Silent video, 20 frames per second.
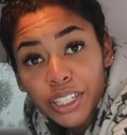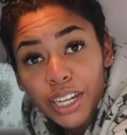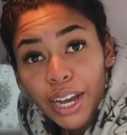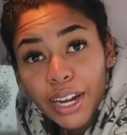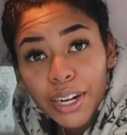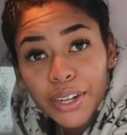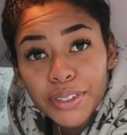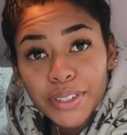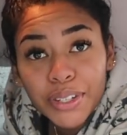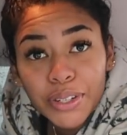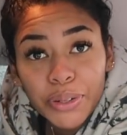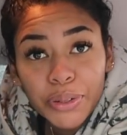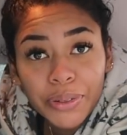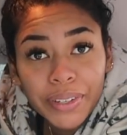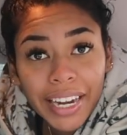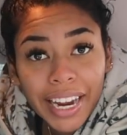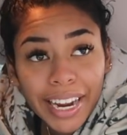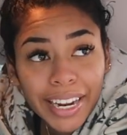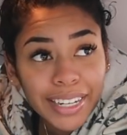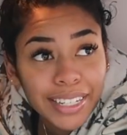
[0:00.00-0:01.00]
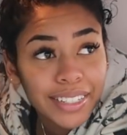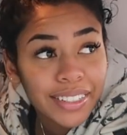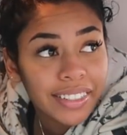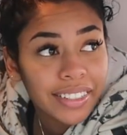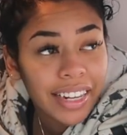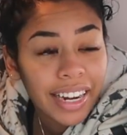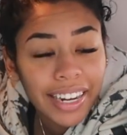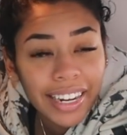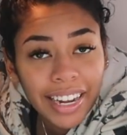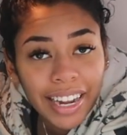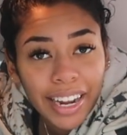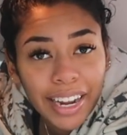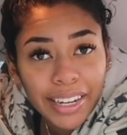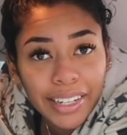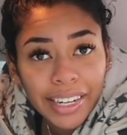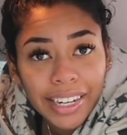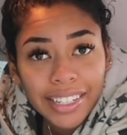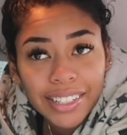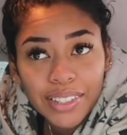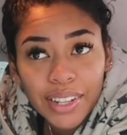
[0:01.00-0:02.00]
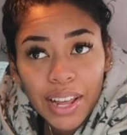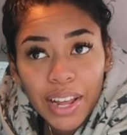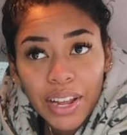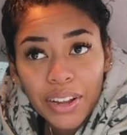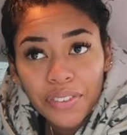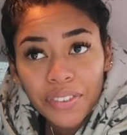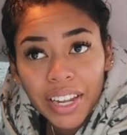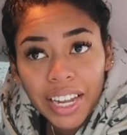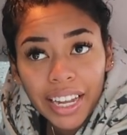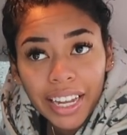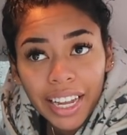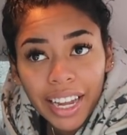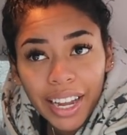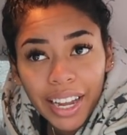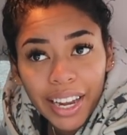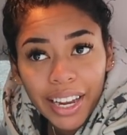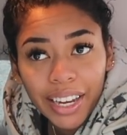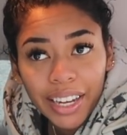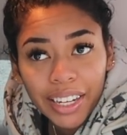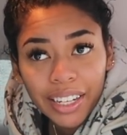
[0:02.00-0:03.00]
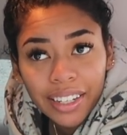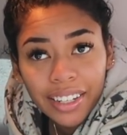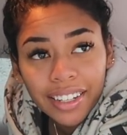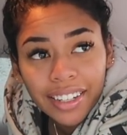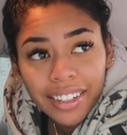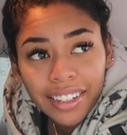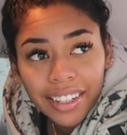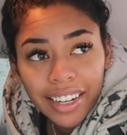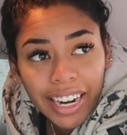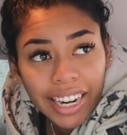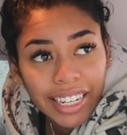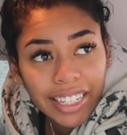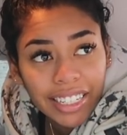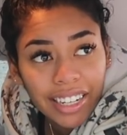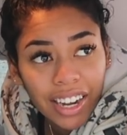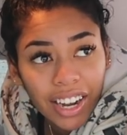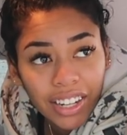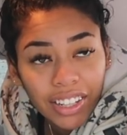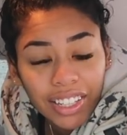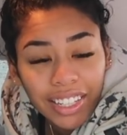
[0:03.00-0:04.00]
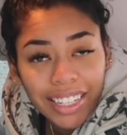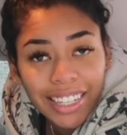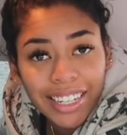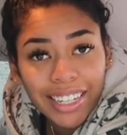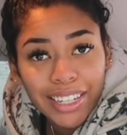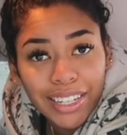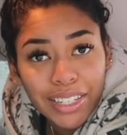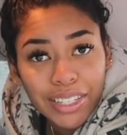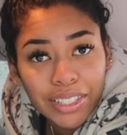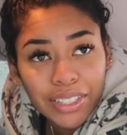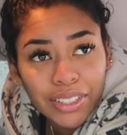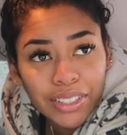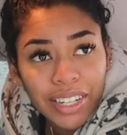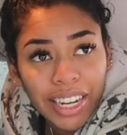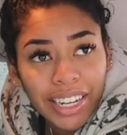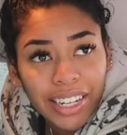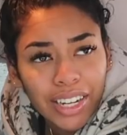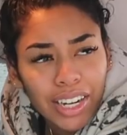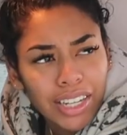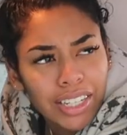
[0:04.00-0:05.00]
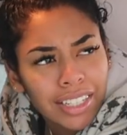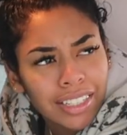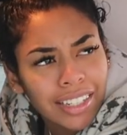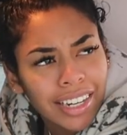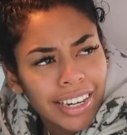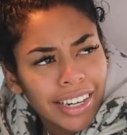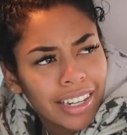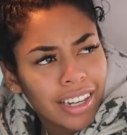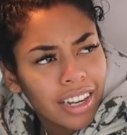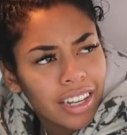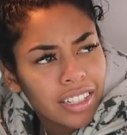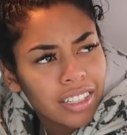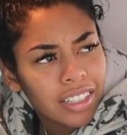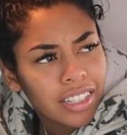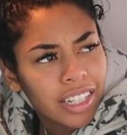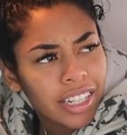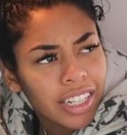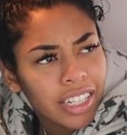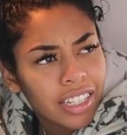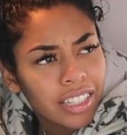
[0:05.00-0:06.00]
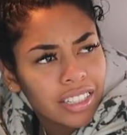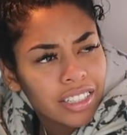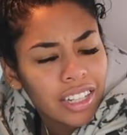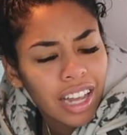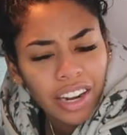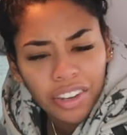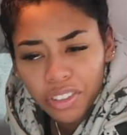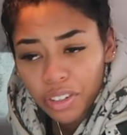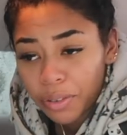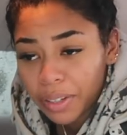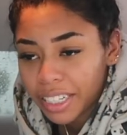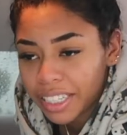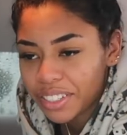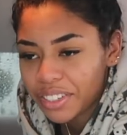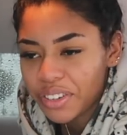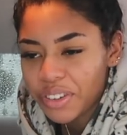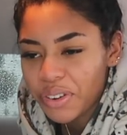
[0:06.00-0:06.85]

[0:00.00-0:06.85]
shout out to nate aka nate's life aka Nate got the keys. Nate got Nate got the keys. I don't know what his